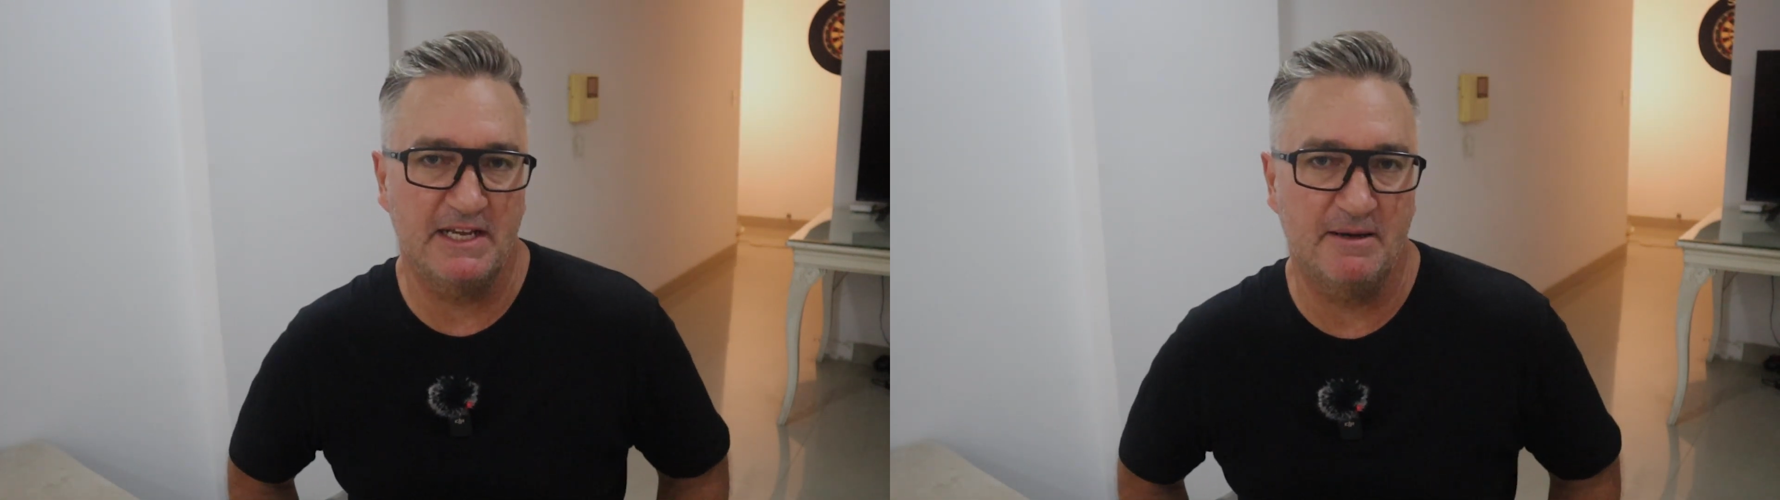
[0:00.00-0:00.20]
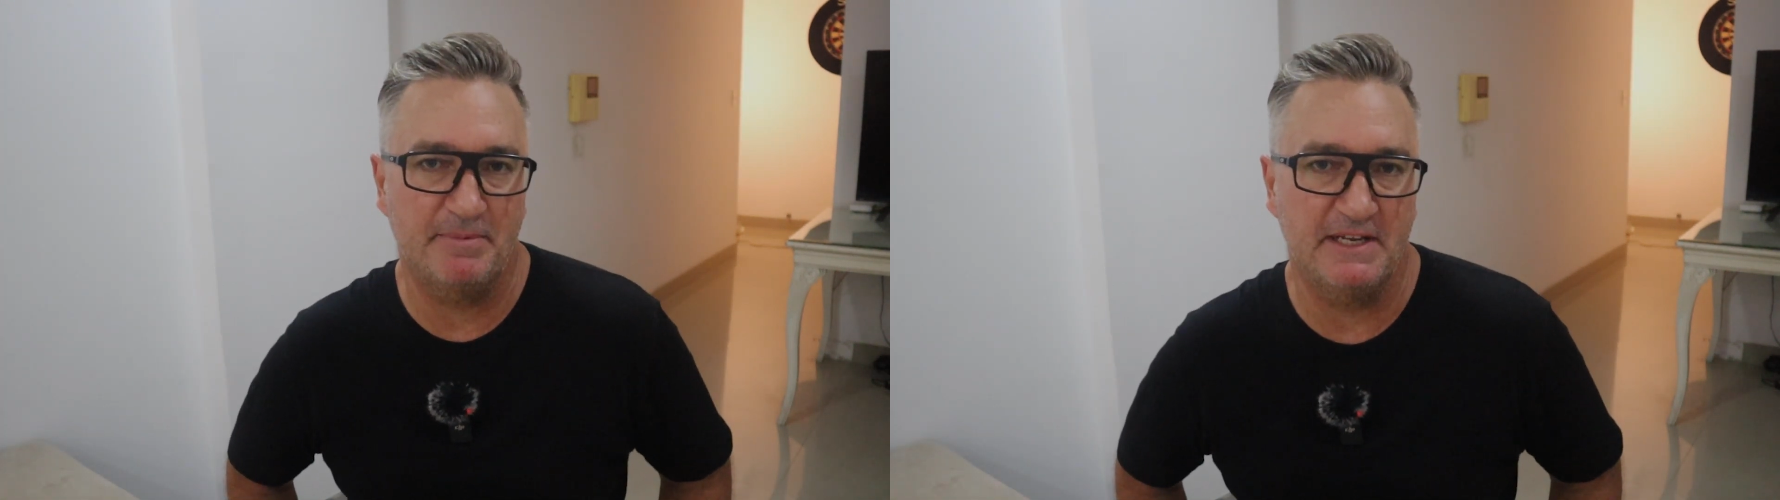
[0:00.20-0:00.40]

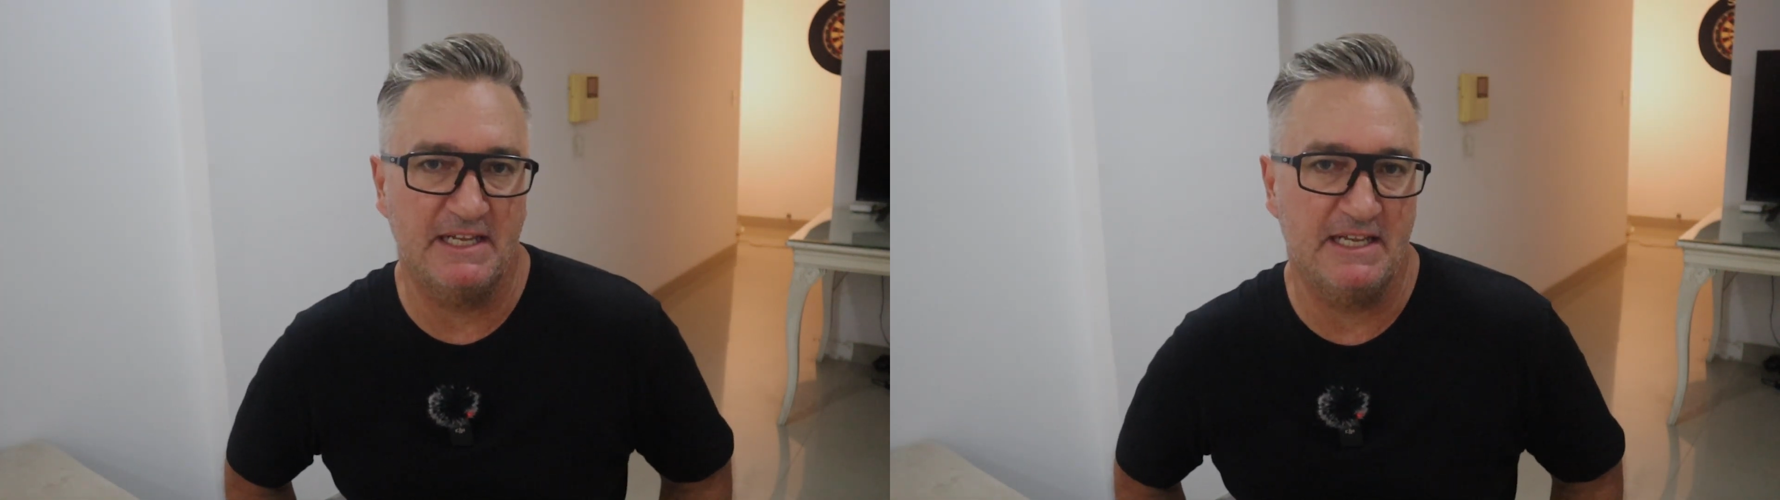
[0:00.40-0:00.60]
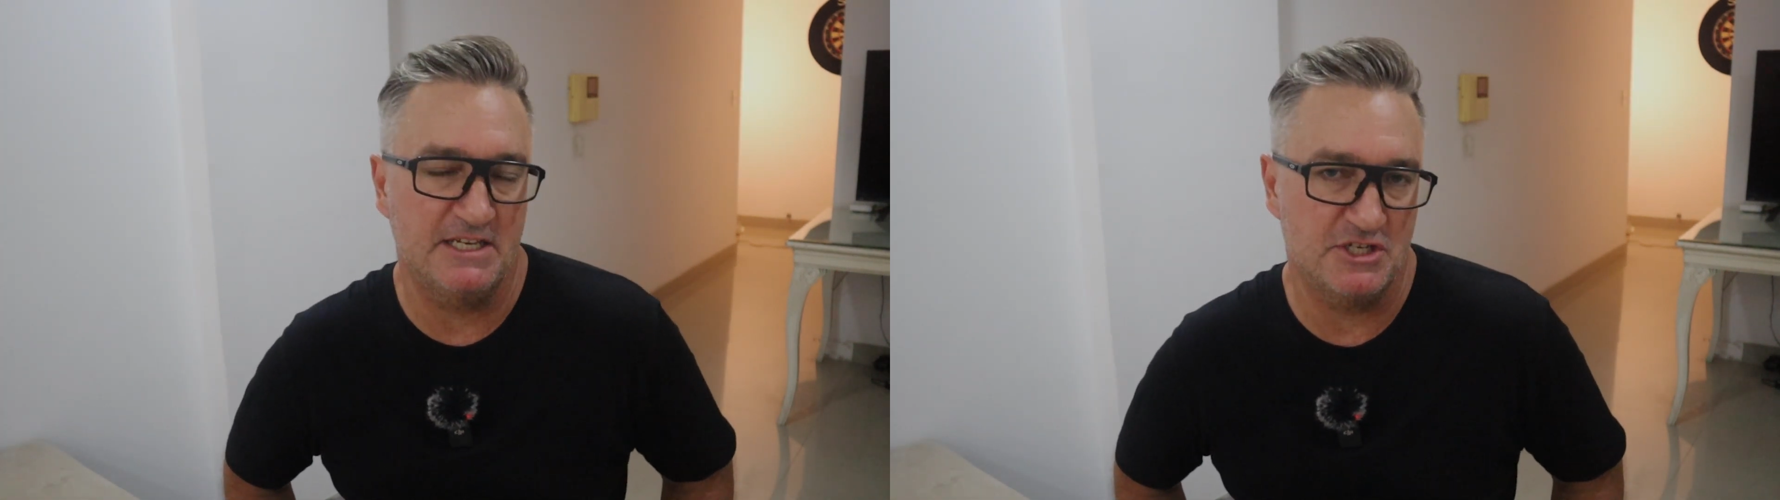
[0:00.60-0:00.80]

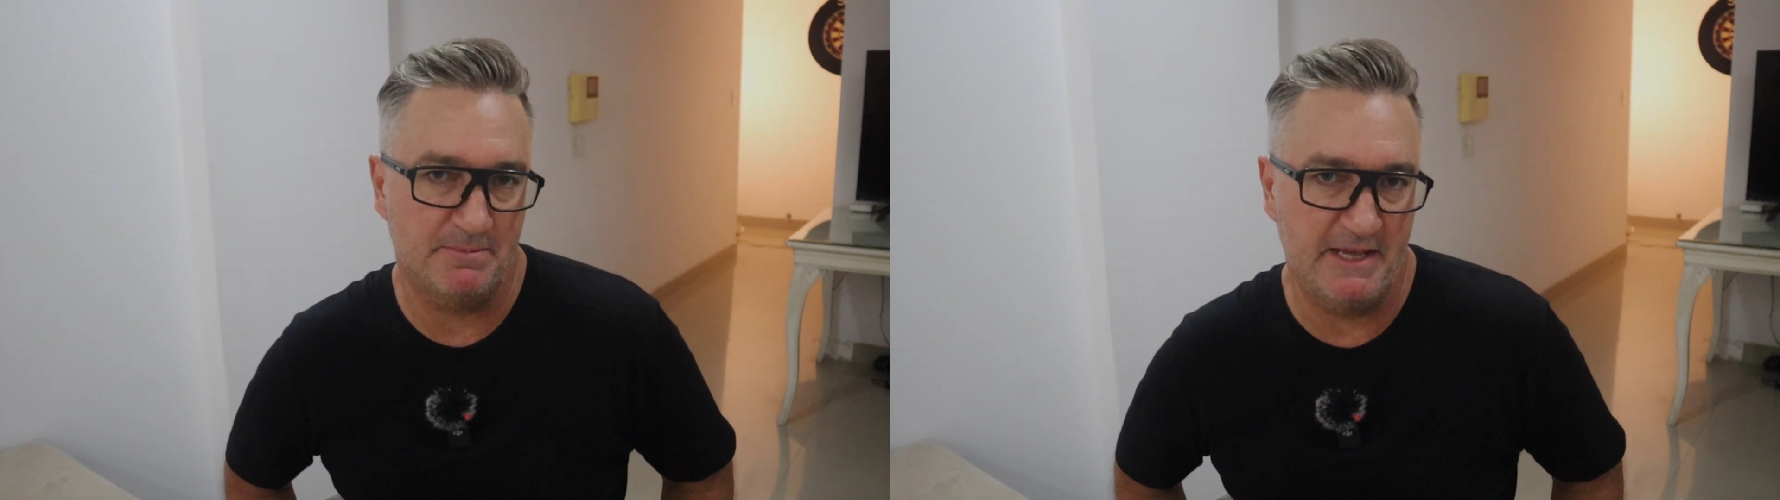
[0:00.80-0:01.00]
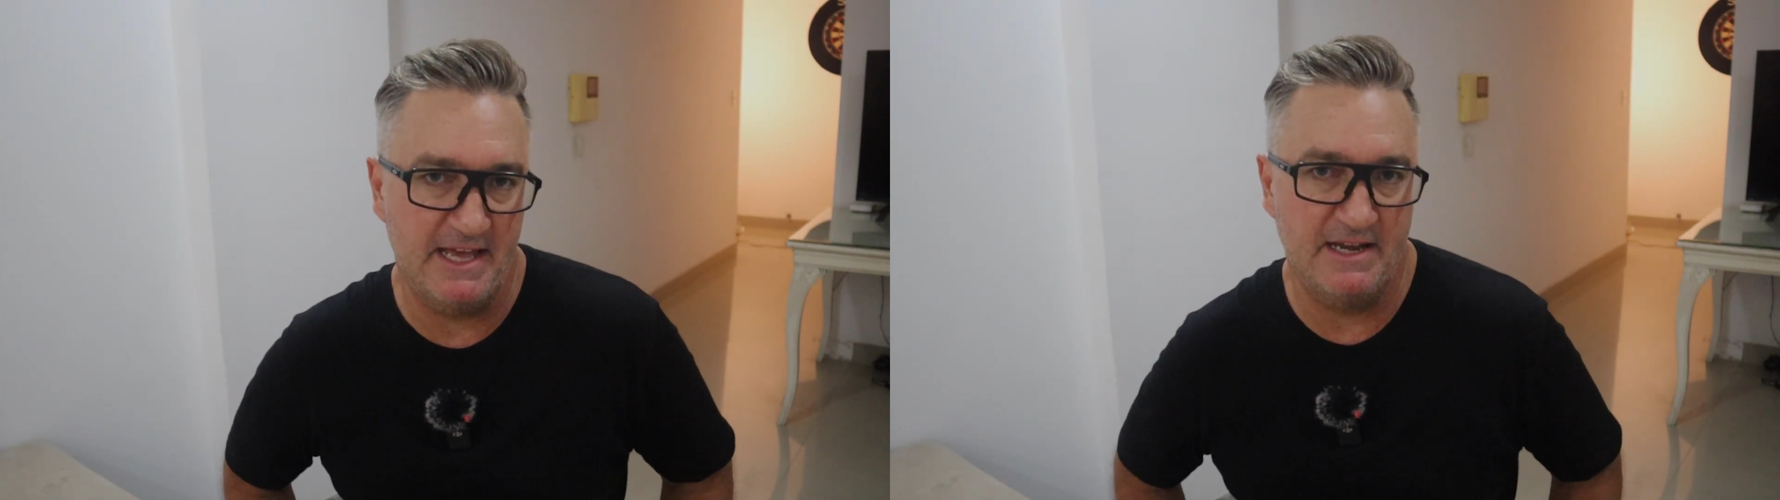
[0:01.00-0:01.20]
Company in
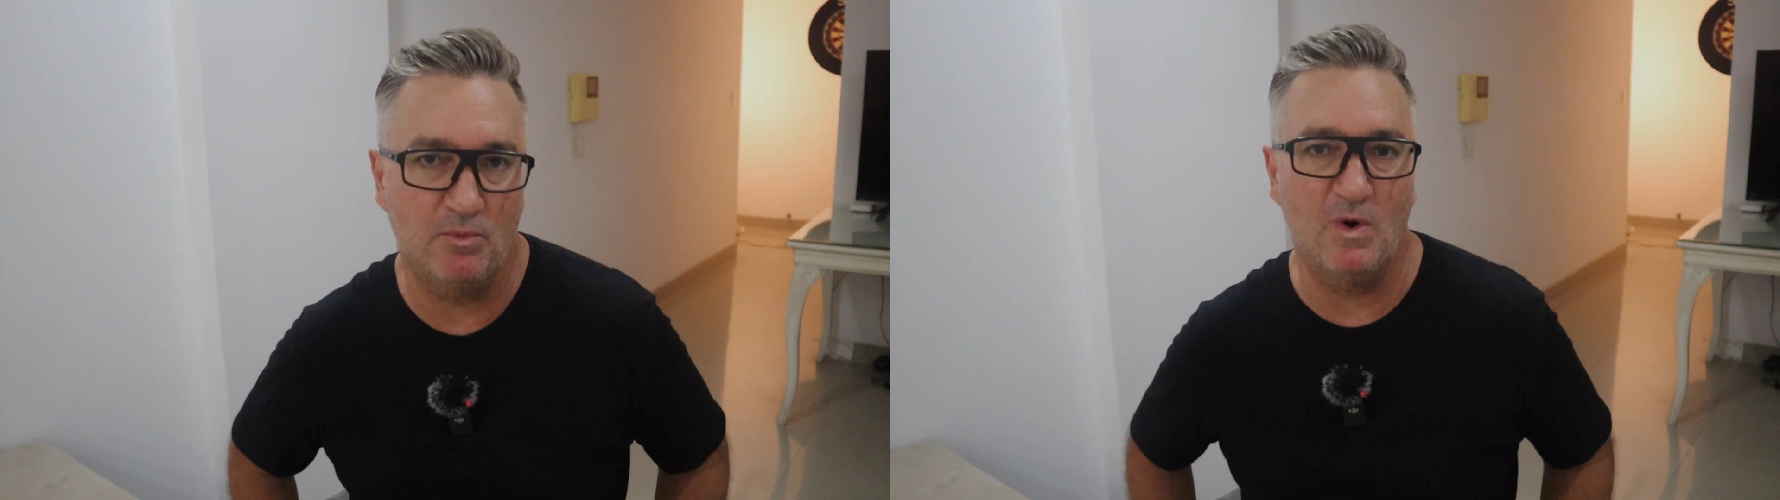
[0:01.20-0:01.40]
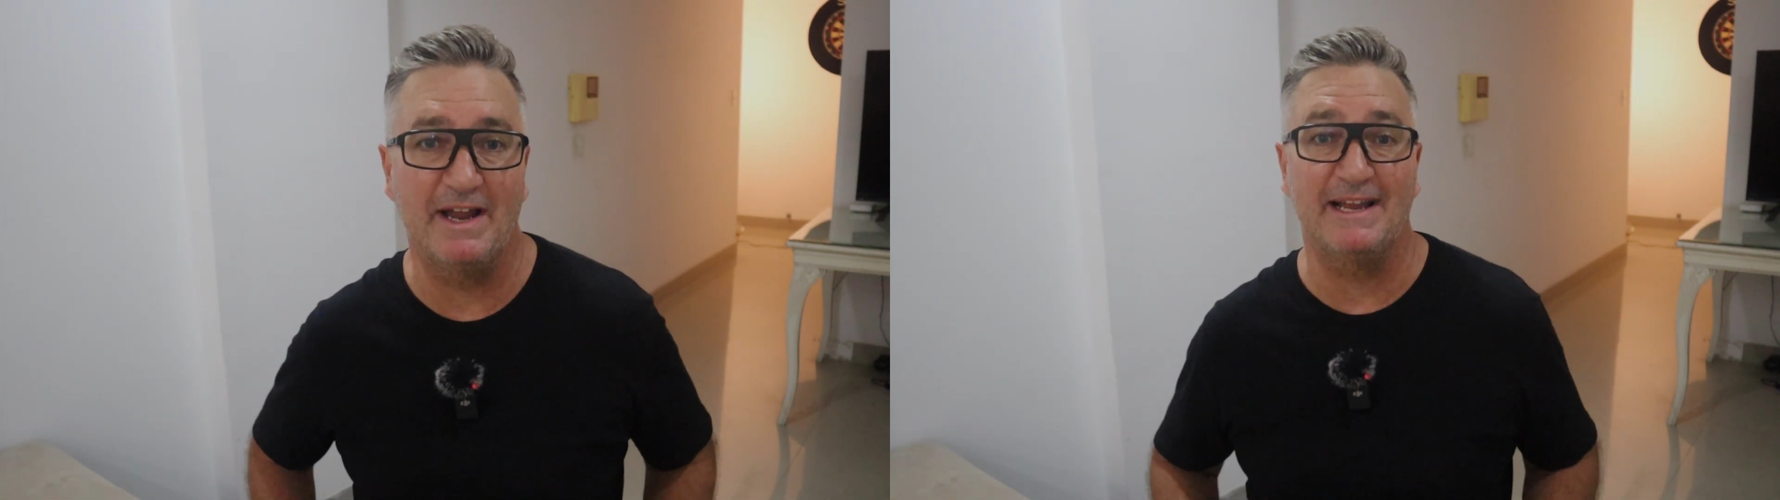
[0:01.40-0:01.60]
Japan
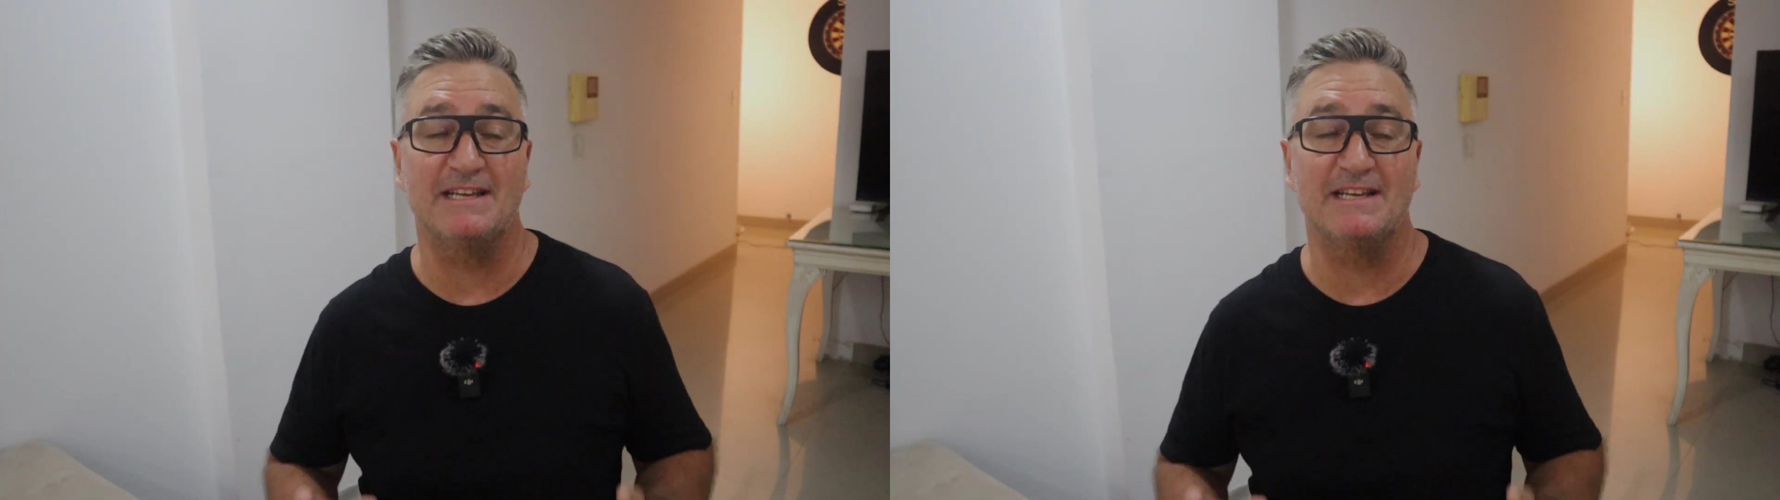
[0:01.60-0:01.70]
won